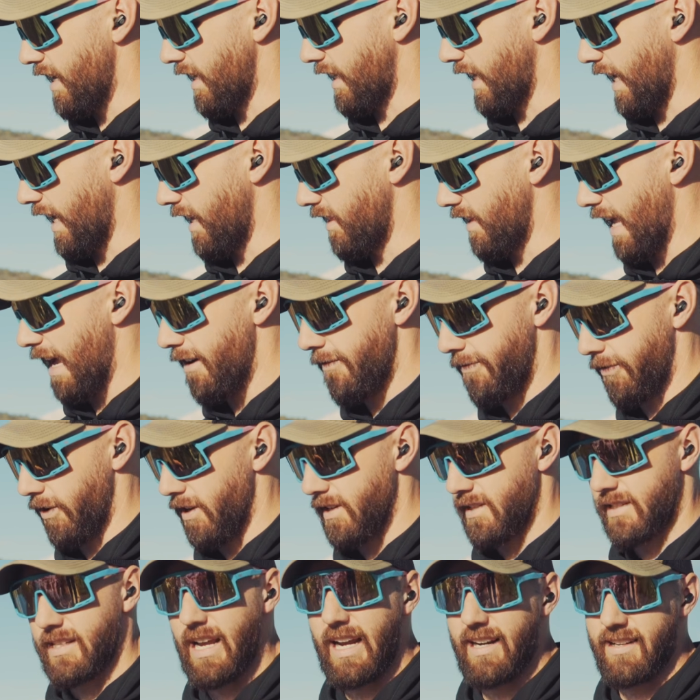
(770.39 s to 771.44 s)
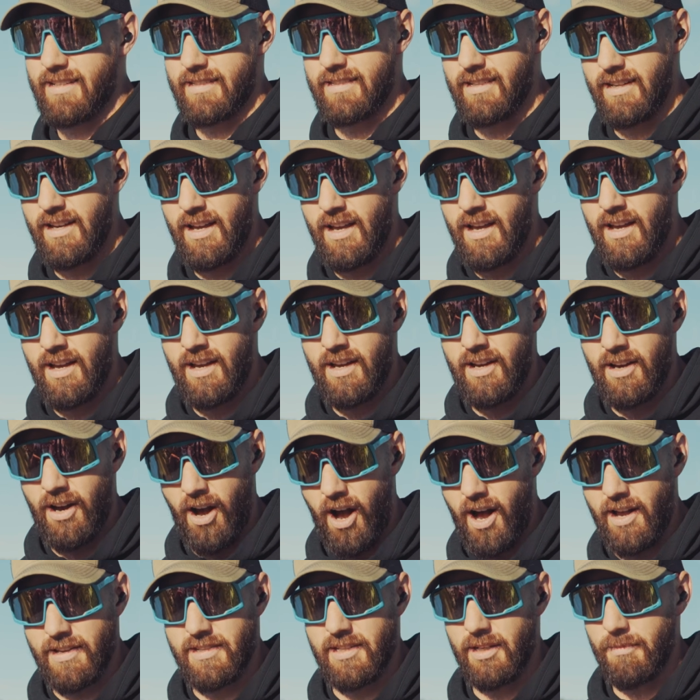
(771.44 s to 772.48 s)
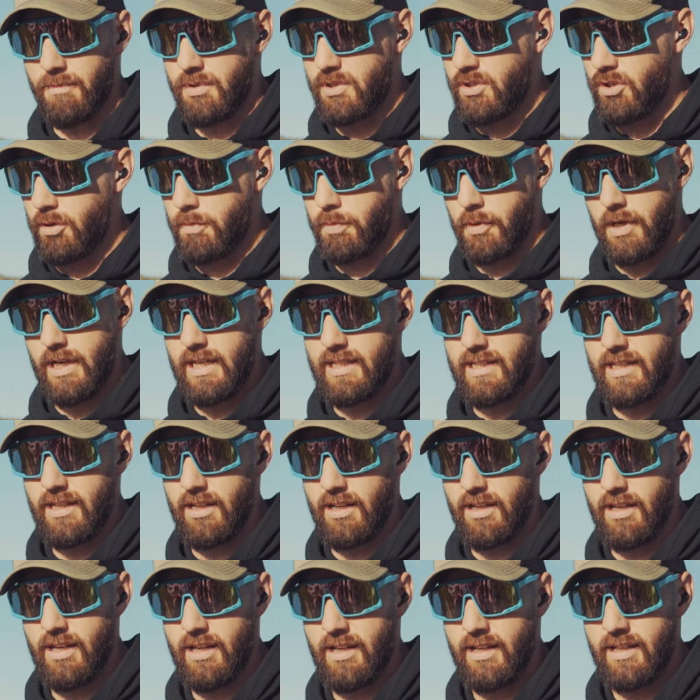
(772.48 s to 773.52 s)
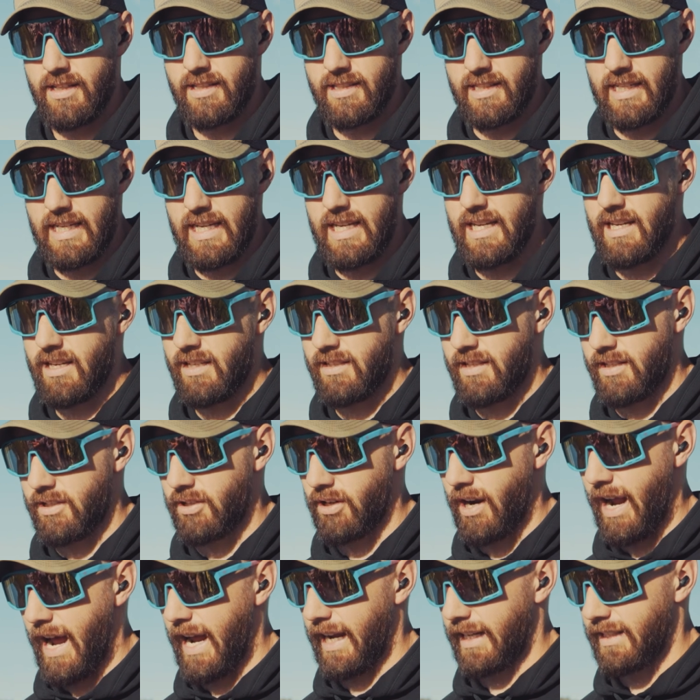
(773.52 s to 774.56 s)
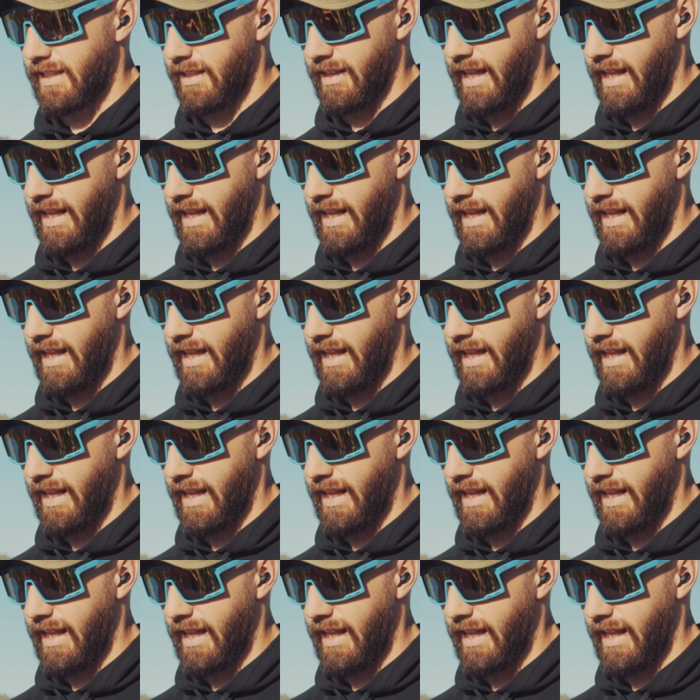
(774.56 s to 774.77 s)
it again. That front sight is awesome. Super easy to see, to track, to